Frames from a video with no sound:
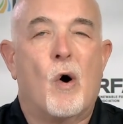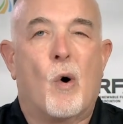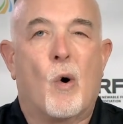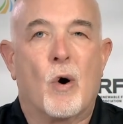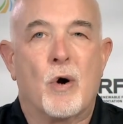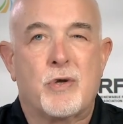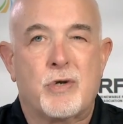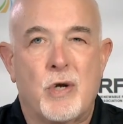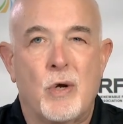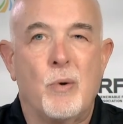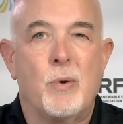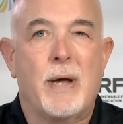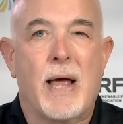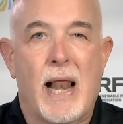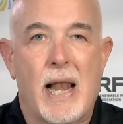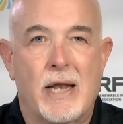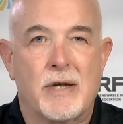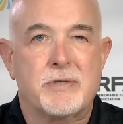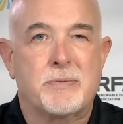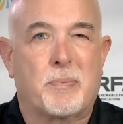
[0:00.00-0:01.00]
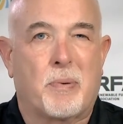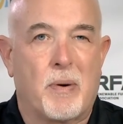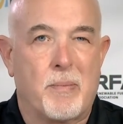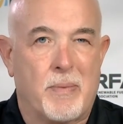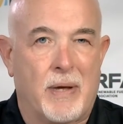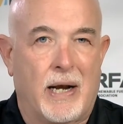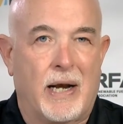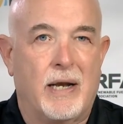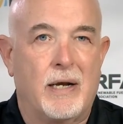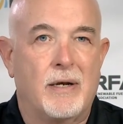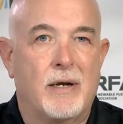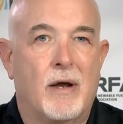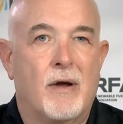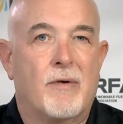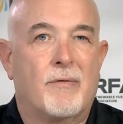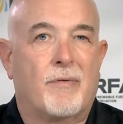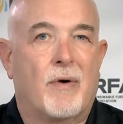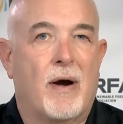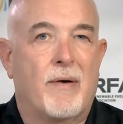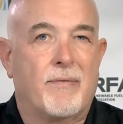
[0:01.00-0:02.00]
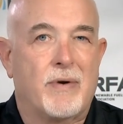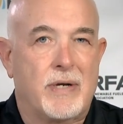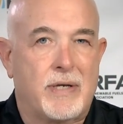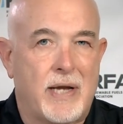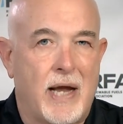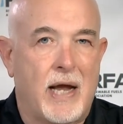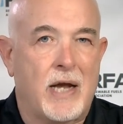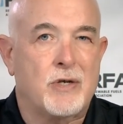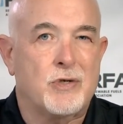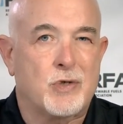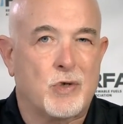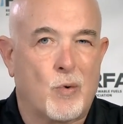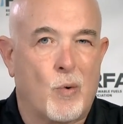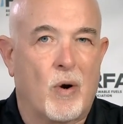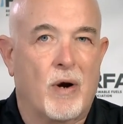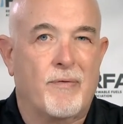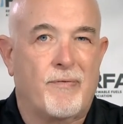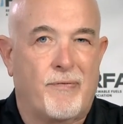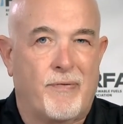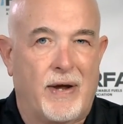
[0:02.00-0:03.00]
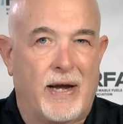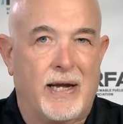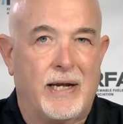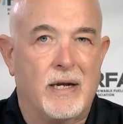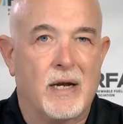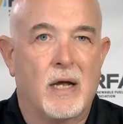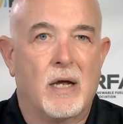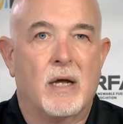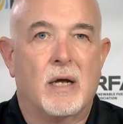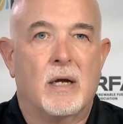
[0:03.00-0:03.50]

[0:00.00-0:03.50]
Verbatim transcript: or two gallons per minute for every 10 square feet